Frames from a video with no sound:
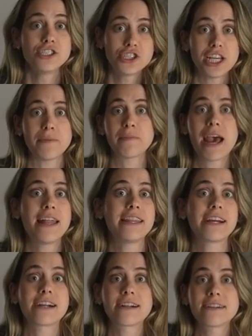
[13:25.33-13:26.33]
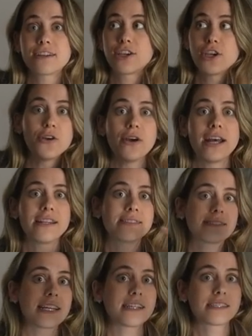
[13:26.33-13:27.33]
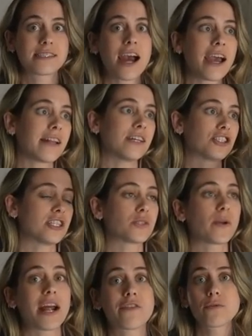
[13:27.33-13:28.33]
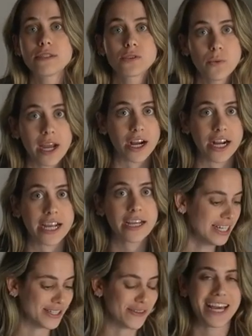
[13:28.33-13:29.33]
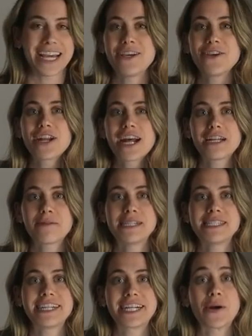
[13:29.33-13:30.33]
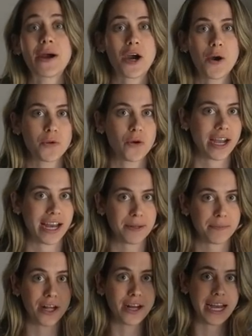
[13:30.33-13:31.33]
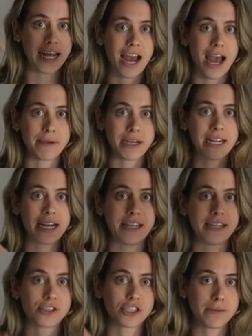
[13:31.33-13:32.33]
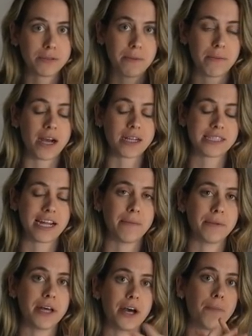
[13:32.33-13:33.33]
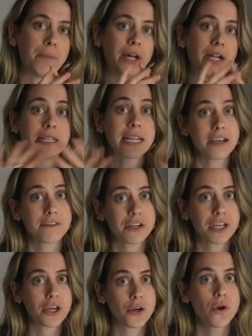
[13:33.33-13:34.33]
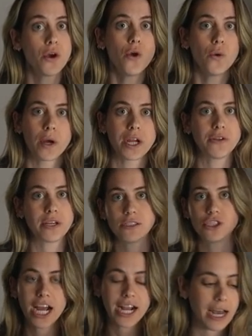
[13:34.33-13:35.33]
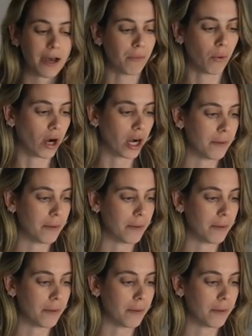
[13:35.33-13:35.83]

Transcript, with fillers: cheap and they're cute and it's like stylish and it's what everyone's wearing. So thank you, United by Zero. I hope you all get the plugin. I'm gonna, in the description box down below, put a link for you where you can check out more